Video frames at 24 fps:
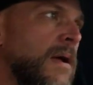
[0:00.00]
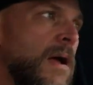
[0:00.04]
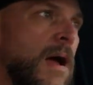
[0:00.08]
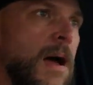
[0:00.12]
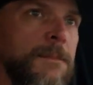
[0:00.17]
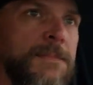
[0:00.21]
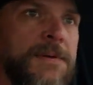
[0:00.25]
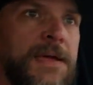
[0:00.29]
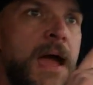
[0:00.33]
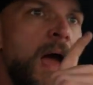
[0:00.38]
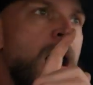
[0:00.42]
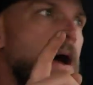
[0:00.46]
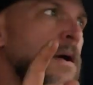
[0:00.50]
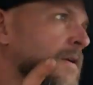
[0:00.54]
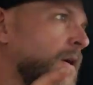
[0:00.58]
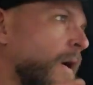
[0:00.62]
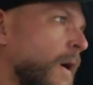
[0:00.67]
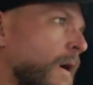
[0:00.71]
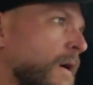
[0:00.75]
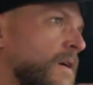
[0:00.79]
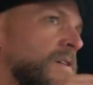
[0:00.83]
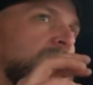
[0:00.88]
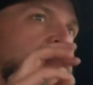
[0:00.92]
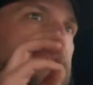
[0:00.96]
I'm counting
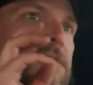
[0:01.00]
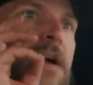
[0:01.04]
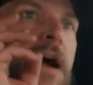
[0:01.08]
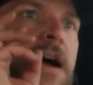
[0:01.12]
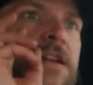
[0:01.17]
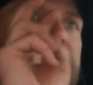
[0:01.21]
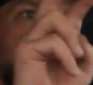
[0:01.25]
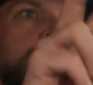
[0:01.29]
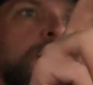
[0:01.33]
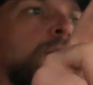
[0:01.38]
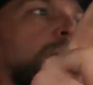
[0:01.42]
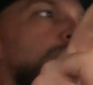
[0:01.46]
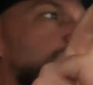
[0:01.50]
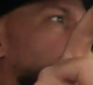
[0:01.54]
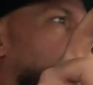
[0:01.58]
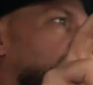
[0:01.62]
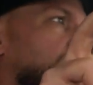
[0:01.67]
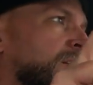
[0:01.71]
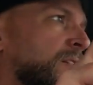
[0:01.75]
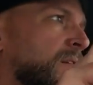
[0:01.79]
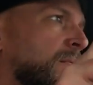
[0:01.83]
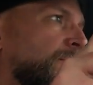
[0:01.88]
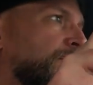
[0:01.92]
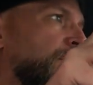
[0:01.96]
cars. I've got 2
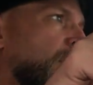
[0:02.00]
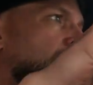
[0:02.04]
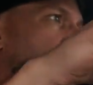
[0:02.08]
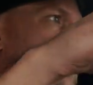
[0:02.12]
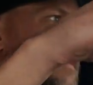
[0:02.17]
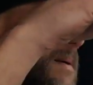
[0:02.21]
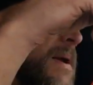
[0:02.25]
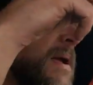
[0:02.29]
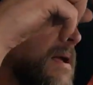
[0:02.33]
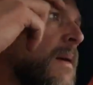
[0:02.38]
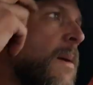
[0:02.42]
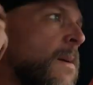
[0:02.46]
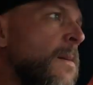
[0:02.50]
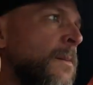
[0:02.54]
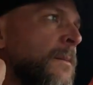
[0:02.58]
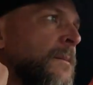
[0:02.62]
trucks in front of me.